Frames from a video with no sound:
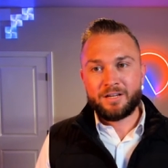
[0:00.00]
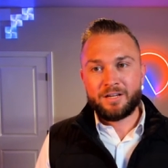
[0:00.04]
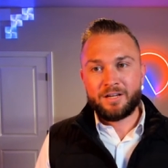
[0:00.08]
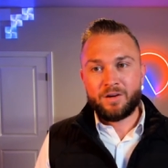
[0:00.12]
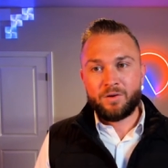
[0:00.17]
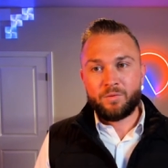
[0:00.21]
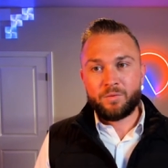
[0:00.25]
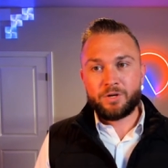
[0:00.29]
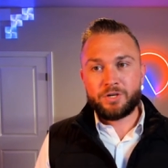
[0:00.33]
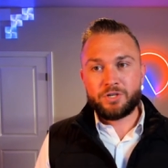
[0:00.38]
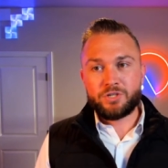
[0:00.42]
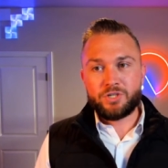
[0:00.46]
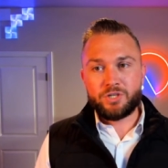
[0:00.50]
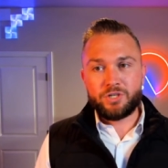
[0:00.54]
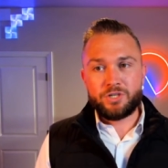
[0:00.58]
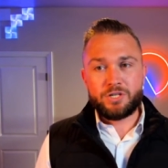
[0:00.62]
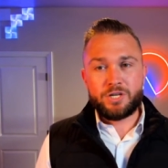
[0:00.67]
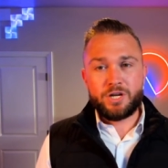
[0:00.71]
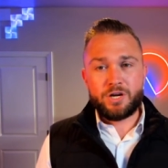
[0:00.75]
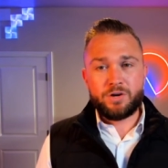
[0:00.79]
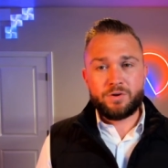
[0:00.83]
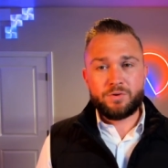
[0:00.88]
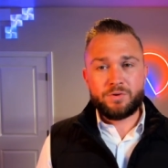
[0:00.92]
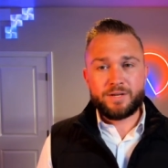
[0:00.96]
What you should
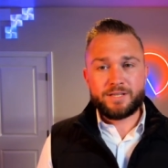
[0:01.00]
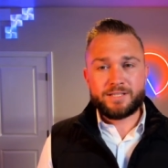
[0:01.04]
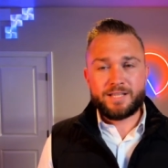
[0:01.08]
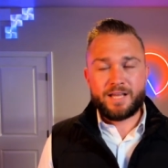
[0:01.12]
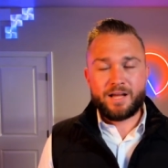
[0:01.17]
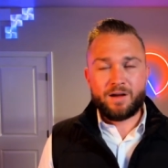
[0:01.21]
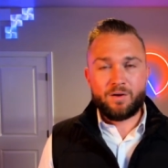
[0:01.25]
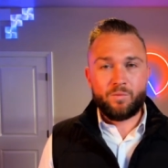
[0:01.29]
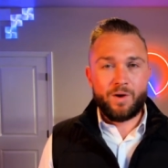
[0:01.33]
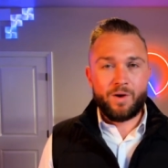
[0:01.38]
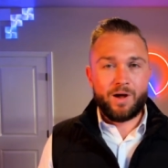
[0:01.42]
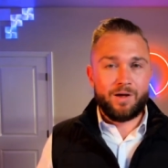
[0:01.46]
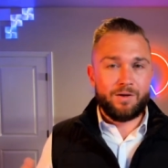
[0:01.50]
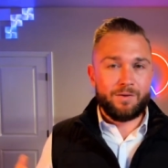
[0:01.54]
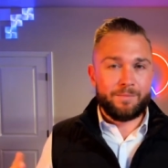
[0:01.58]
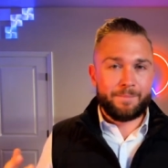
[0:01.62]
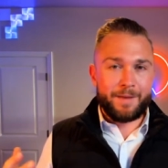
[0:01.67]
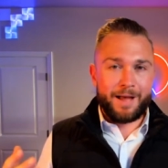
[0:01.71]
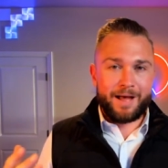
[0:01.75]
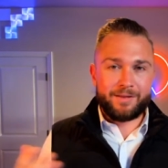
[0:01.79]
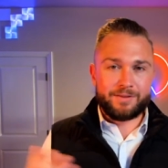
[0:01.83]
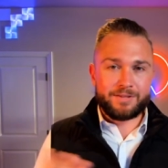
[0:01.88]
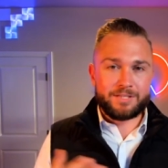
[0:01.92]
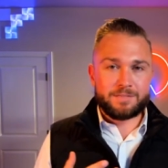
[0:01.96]
know is that while a
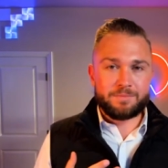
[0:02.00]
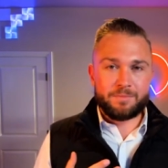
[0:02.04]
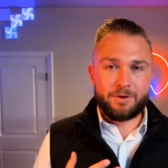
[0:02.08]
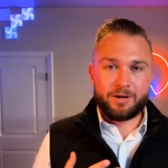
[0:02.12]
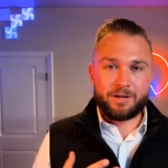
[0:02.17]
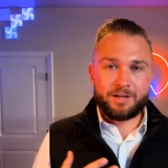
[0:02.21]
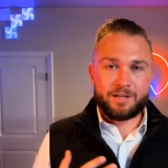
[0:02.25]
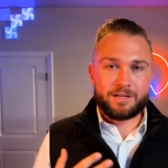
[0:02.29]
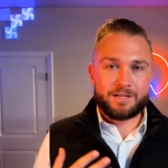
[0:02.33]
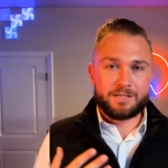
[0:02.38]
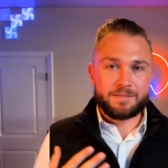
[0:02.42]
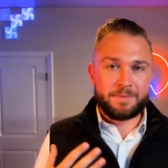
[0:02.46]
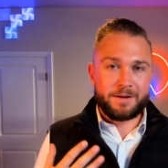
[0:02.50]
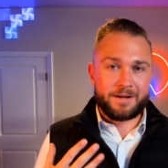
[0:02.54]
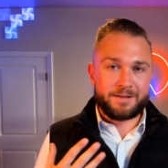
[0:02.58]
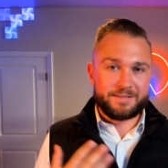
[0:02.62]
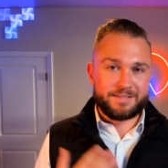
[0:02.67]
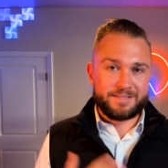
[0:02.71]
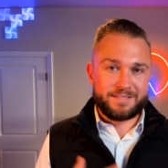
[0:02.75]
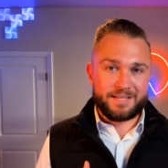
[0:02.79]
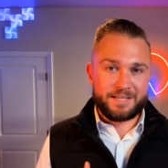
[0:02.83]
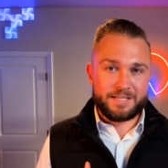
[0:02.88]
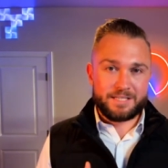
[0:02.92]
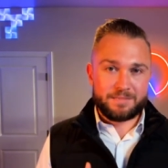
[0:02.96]
balanced market is
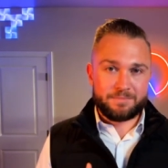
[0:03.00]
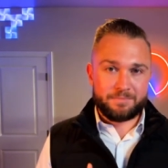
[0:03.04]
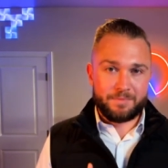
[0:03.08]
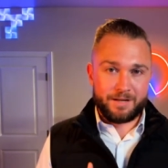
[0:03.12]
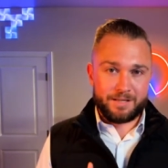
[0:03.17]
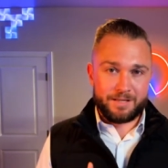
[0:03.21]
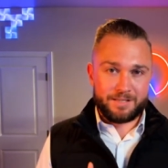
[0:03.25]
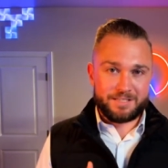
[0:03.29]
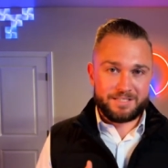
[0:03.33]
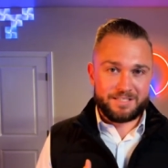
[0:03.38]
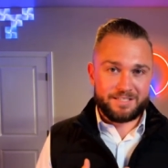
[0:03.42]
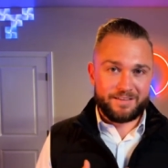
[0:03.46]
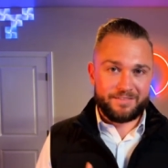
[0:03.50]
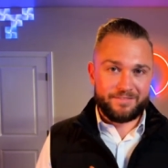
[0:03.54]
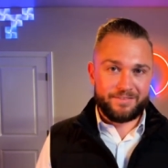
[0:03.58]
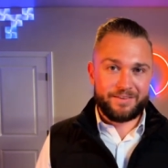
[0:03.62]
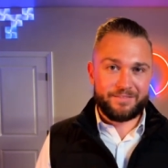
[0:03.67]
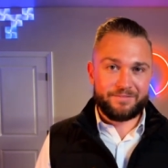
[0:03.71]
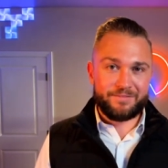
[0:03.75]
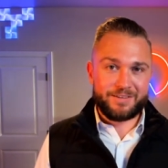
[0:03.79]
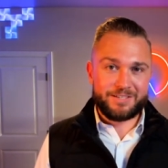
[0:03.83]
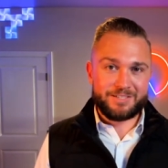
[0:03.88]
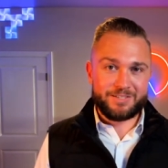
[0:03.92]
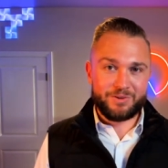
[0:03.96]
about six months of
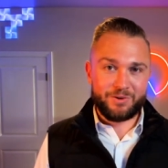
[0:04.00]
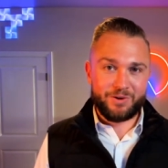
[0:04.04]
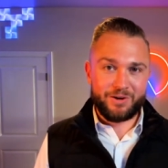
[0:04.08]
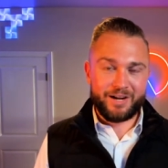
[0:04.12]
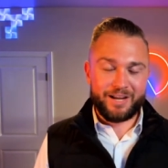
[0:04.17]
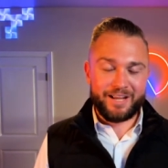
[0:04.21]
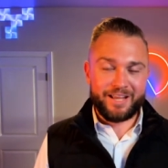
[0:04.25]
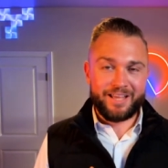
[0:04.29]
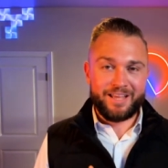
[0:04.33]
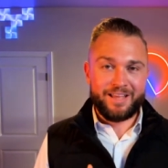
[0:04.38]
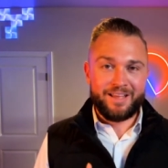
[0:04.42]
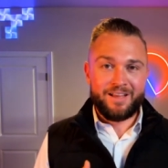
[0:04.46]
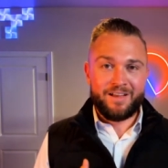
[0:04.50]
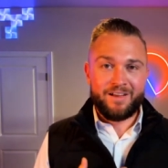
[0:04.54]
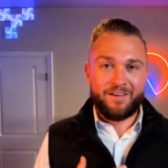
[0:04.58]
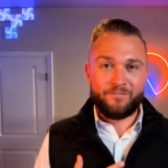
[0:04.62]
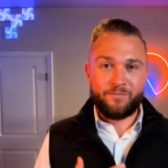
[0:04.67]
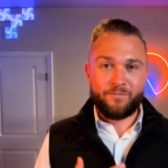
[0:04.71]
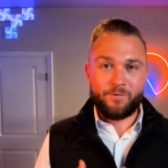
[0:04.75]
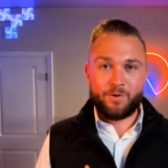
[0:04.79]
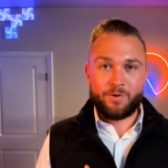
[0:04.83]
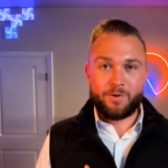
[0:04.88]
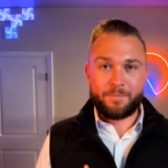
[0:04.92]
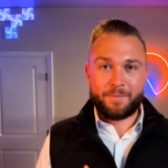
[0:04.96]
inventory
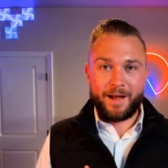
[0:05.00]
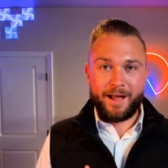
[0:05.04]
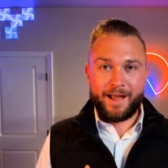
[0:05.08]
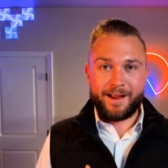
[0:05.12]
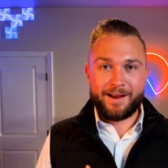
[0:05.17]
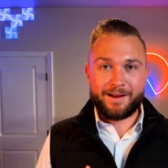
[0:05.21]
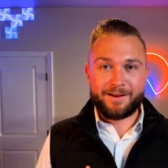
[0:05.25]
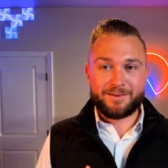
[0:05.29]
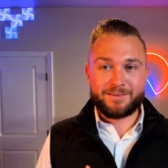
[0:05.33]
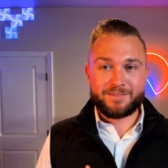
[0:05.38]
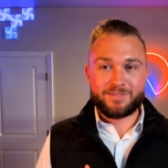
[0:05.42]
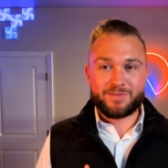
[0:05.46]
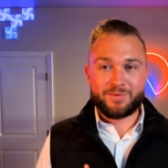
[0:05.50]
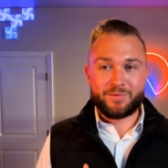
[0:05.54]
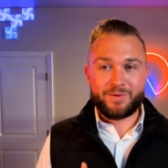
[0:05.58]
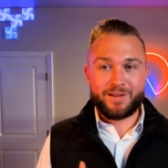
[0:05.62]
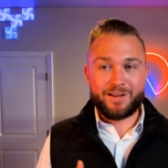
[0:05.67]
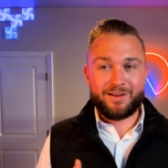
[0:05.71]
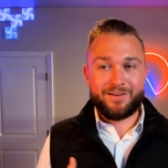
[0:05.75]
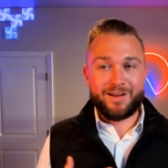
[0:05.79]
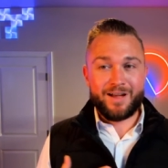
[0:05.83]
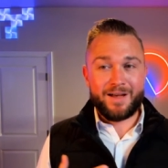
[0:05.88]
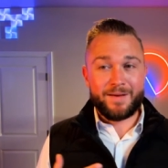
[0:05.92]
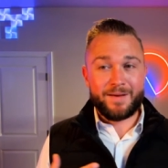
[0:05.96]
for buyers,
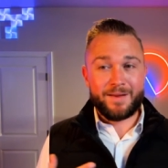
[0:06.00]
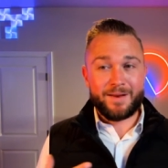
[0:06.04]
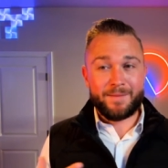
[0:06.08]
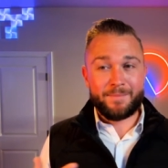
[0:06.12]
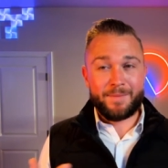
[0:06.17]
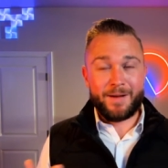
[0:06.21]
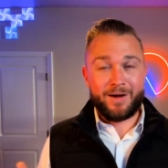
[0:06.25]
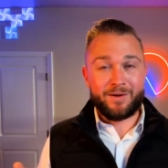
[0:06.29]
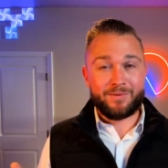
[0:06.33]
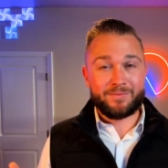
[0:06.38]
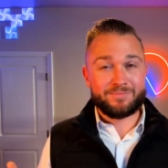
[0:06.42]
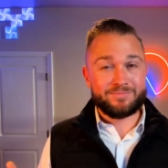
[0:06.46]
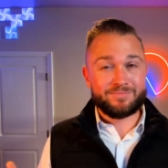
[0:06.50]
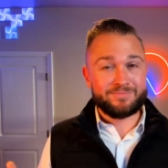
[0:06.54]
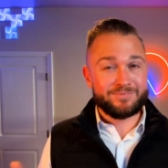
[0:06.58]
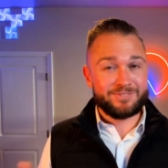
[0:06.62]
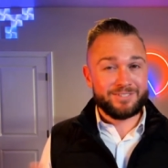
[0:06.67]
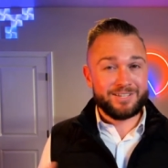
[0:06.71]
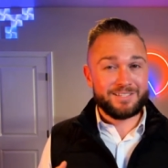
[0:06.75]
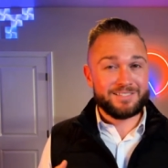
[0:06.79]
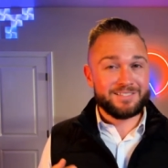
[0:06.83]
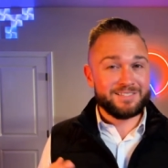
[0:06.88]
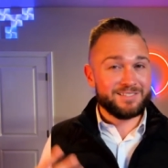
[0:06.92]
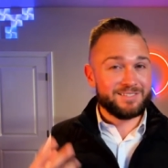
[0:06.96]
we are at about
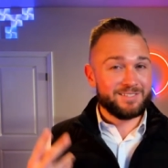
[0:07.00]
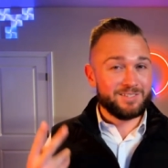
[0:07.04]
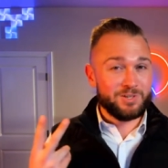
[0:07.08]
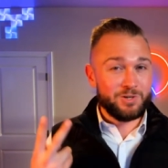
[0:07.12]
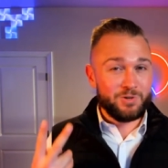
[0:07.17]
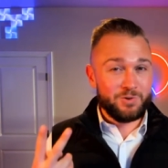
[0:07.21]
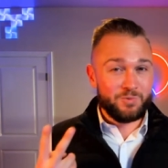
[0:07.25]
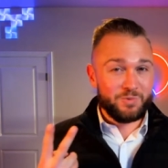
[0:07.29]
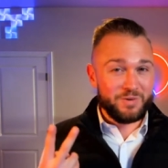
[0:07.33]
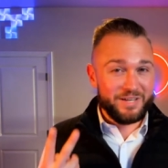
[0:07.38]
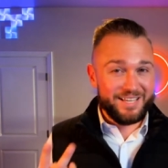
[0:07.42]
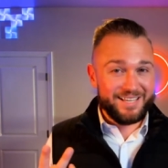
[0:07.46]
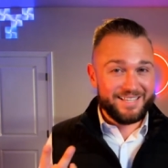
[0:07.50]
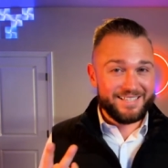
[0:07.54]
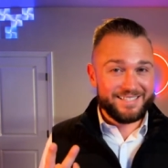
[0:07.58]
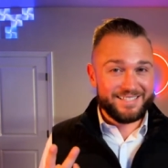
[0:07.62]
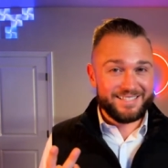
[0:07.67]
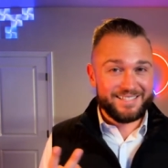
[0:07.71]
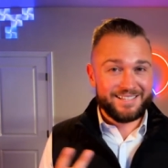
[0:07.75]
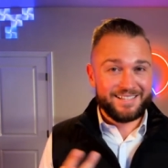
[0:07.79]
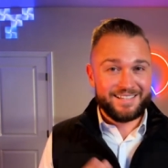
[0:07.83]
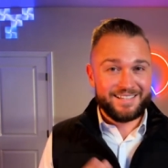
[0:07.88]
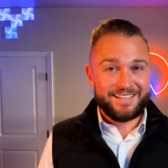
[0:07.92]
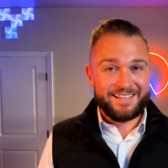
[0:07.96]
just two weeks